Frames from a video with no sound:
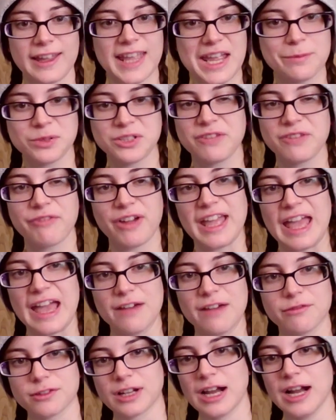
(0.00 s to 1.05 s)
can't believe I
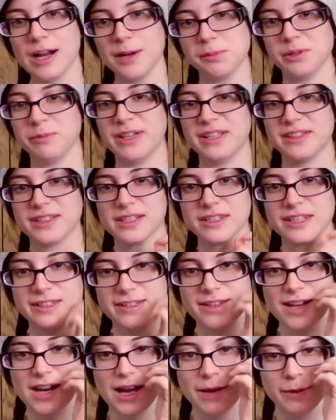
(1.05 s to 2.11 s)
ever complimented
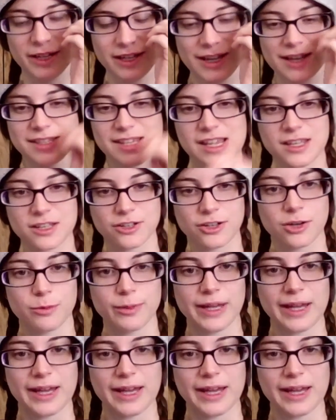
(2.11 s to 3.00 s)
this comic. I take it all